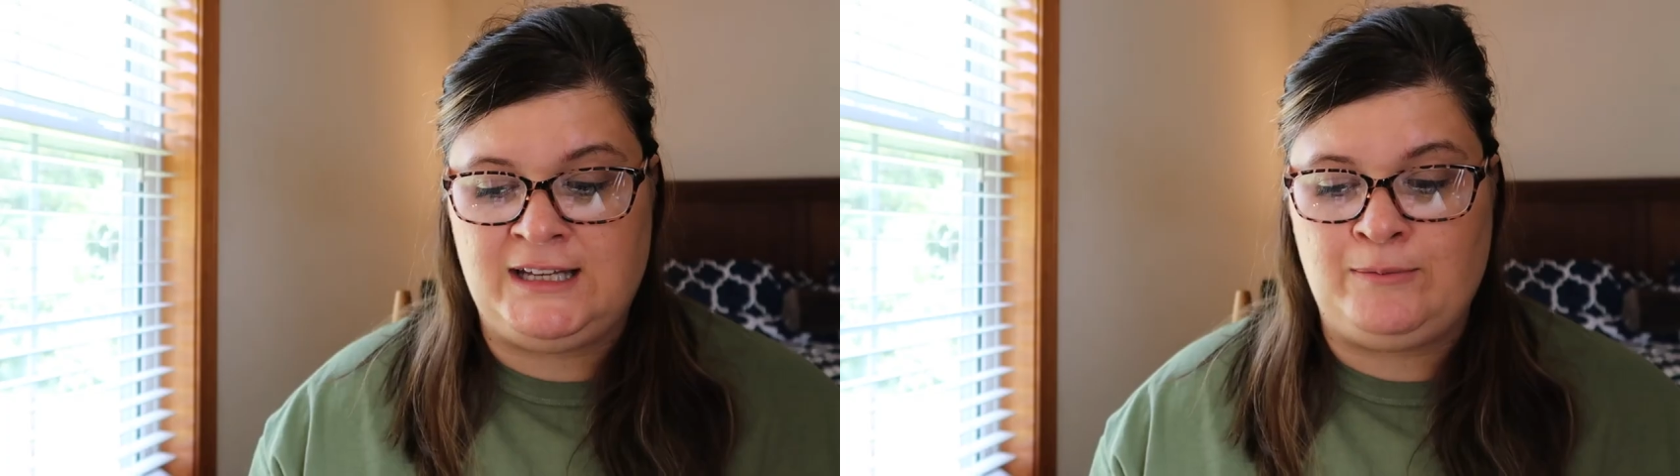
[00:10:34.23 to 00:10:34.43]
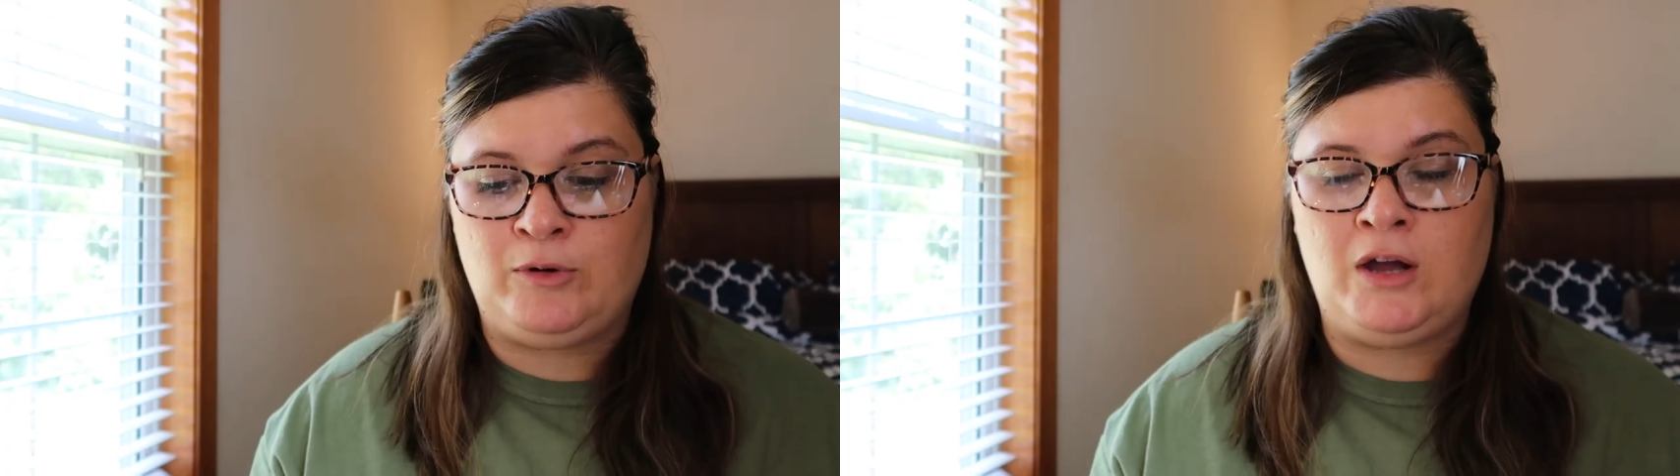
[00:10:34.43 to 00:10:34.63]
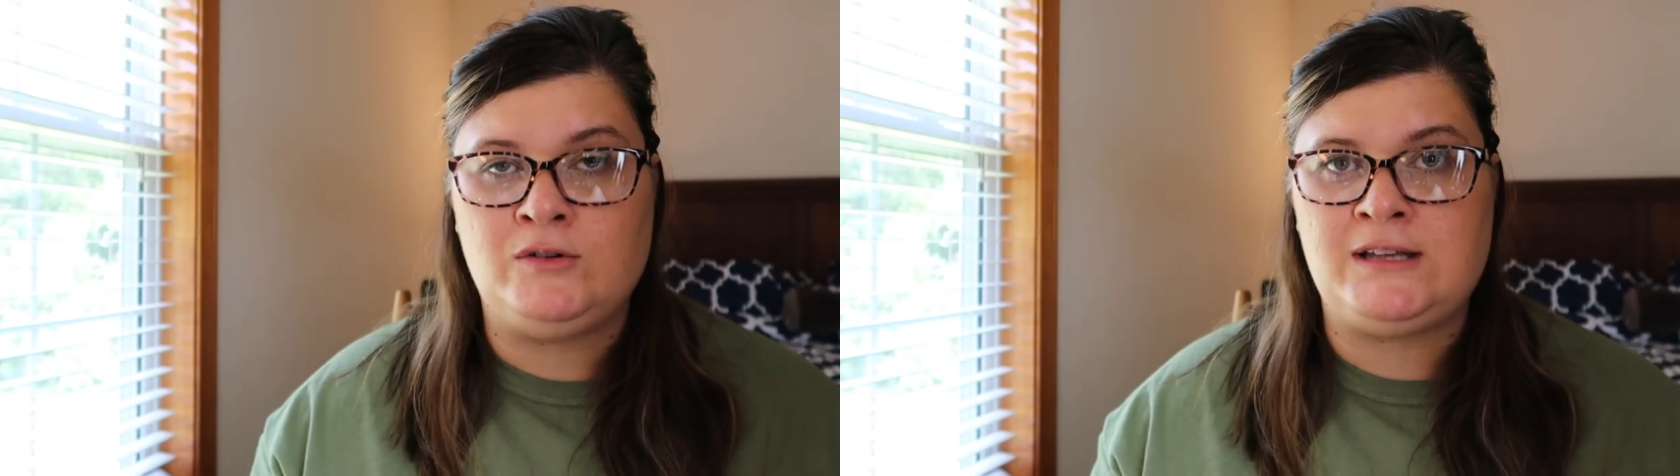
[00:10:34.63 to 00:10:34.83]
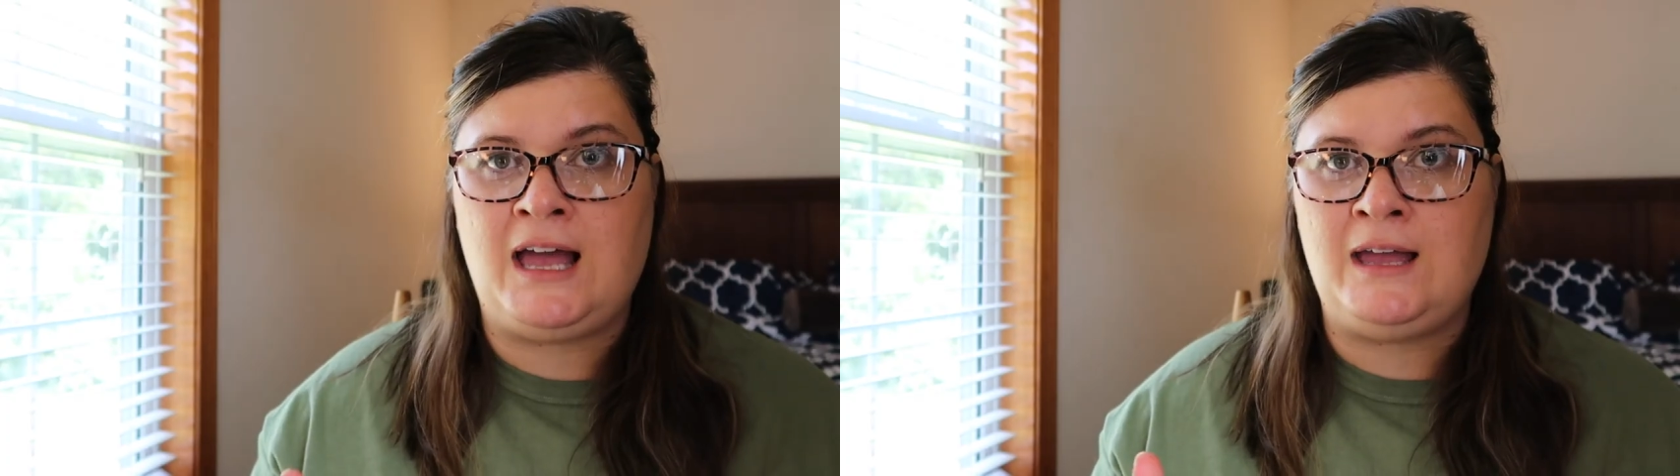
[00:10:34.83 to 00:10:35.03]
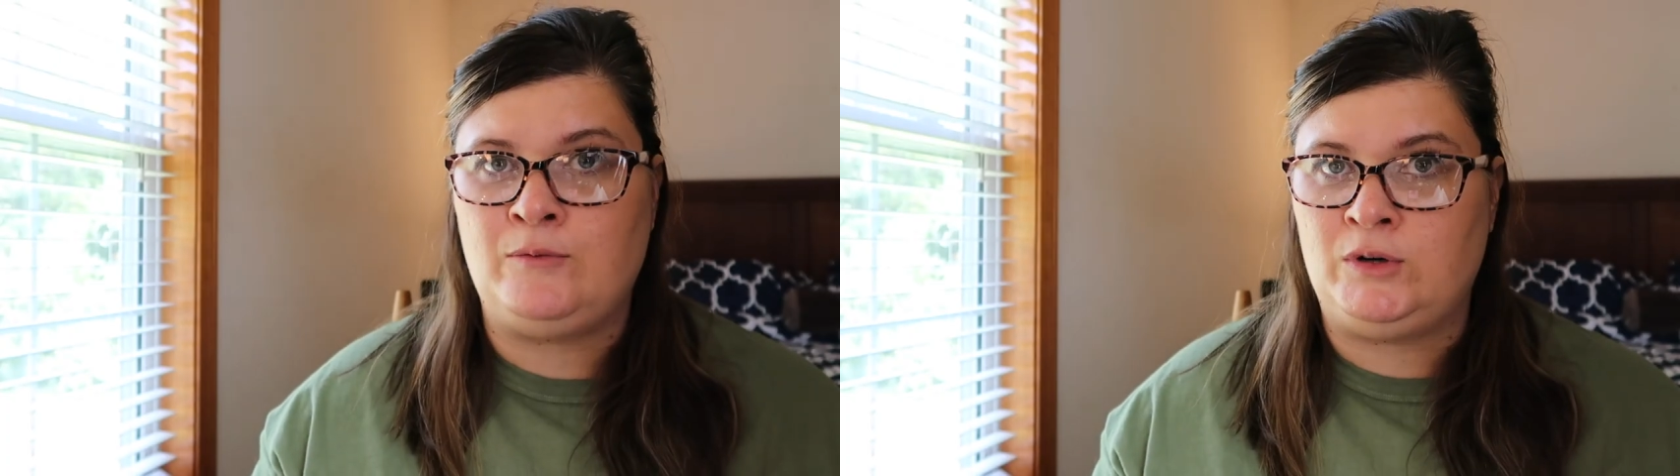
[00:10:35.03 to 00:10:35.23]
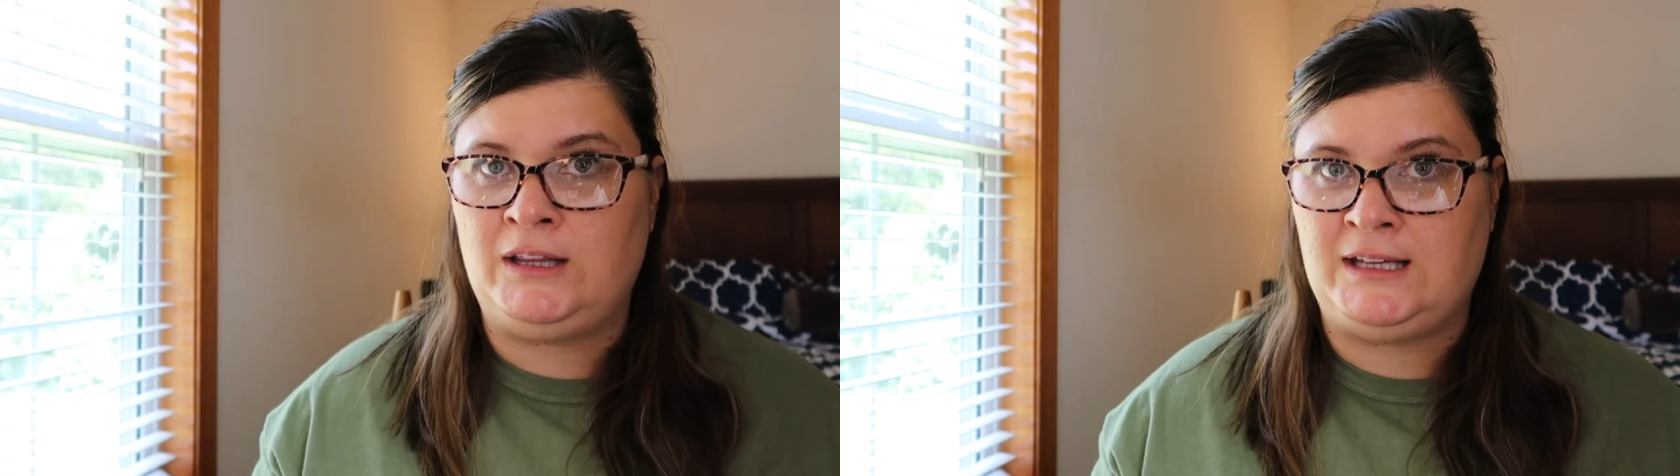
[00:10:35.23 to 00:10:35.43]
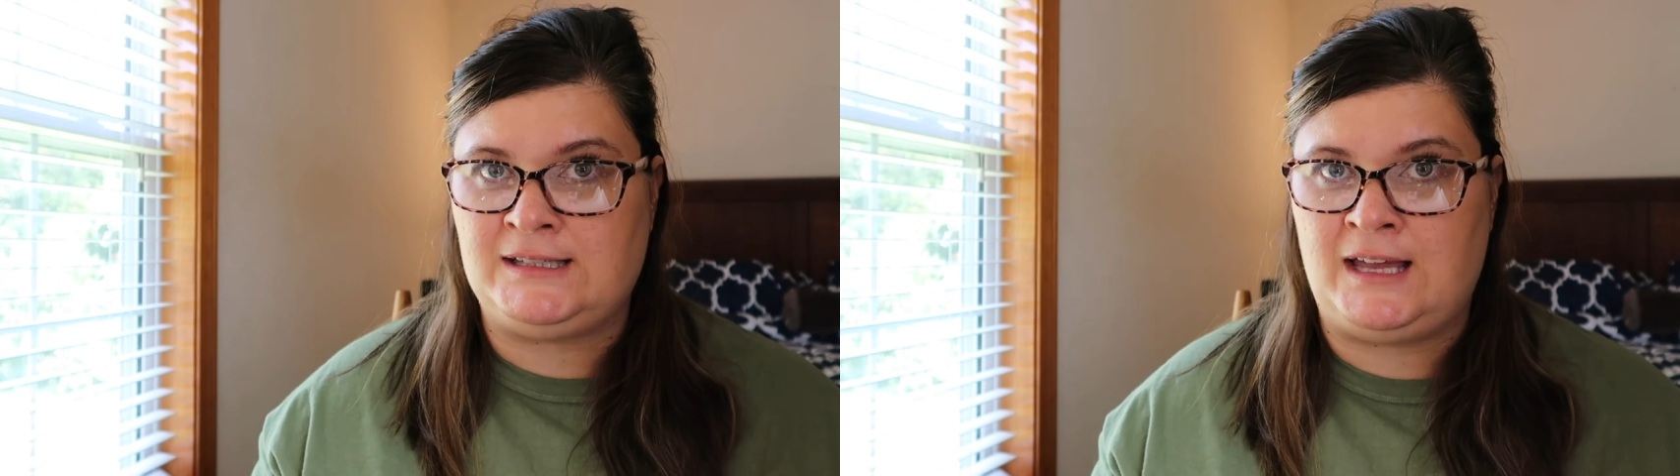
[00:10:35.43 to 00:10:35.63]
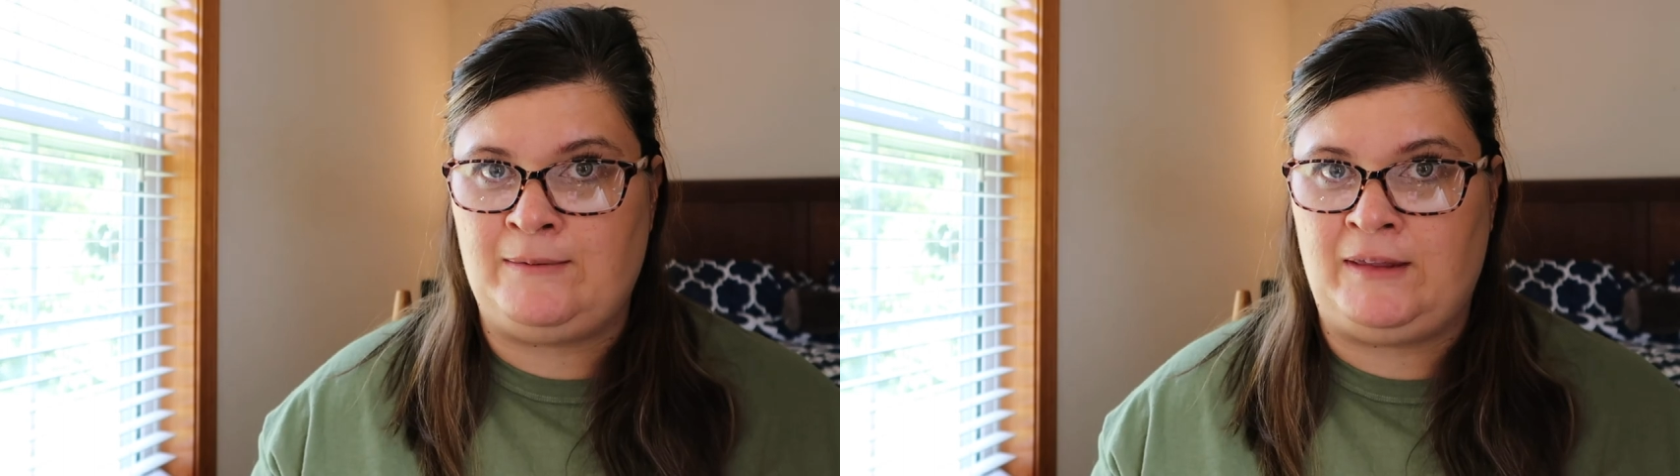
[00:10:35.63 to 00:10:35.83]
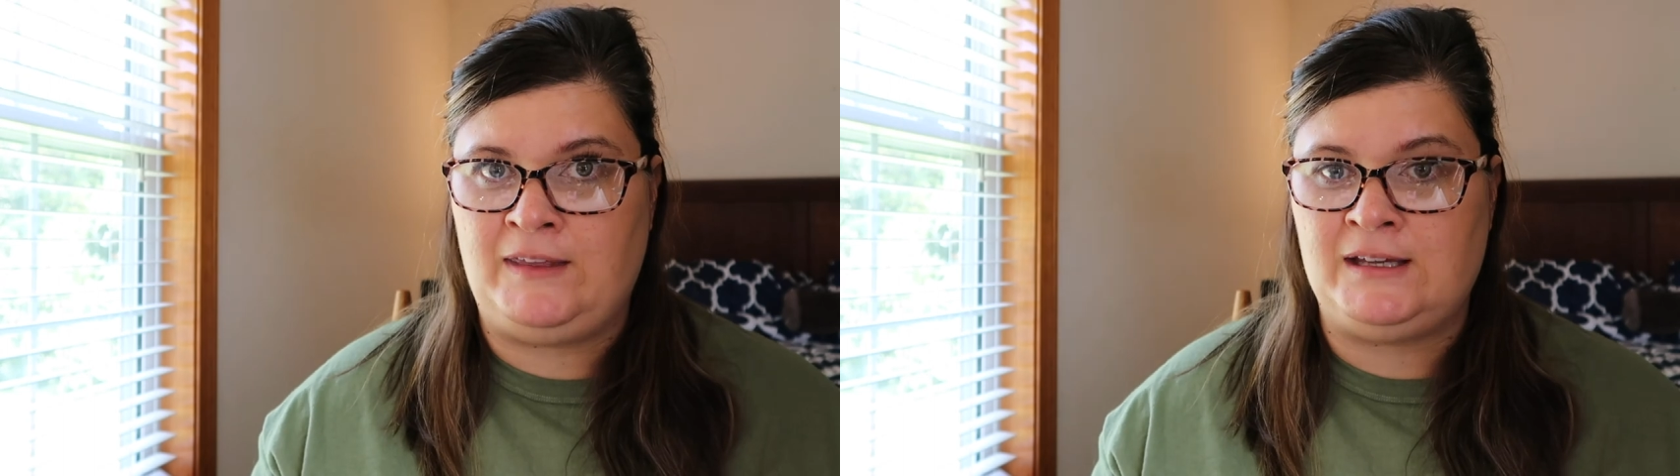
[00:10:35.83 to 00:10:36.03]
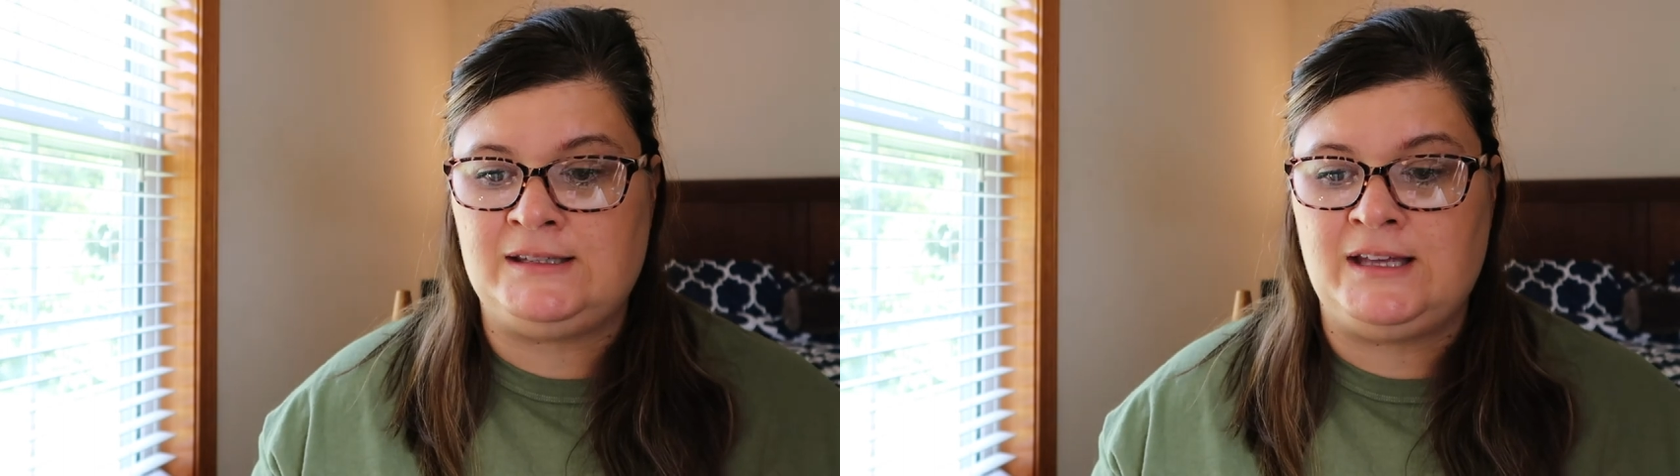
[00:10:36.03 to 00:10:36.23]
Deep Rose. I am really excited about
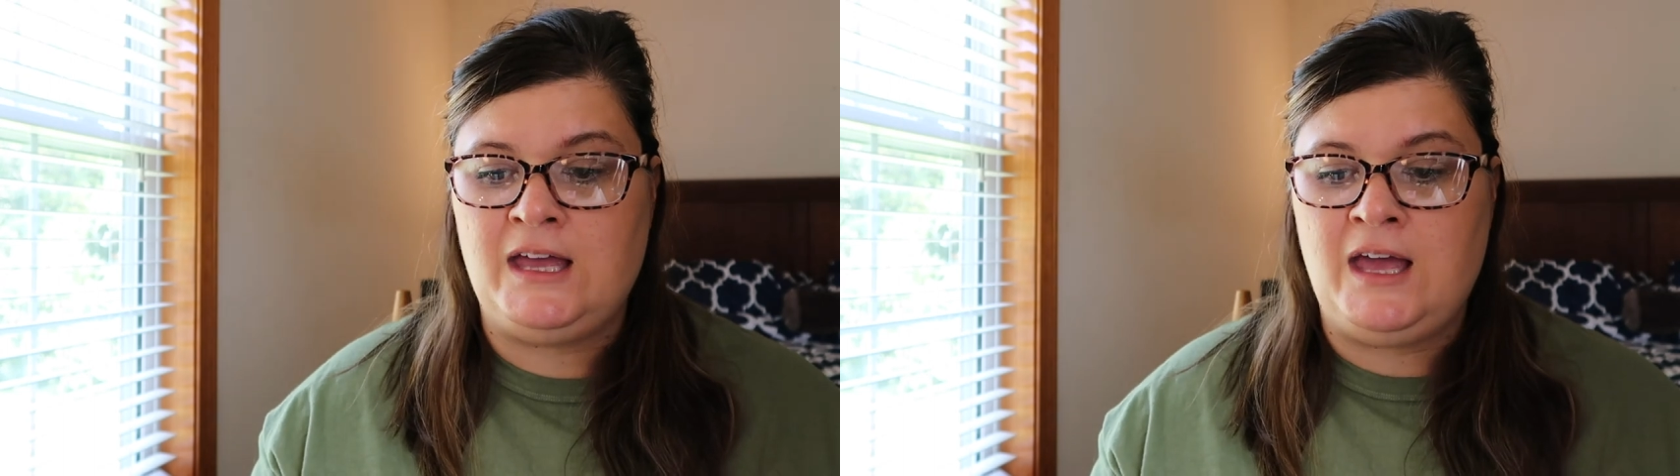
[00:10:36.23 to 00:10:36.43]
this.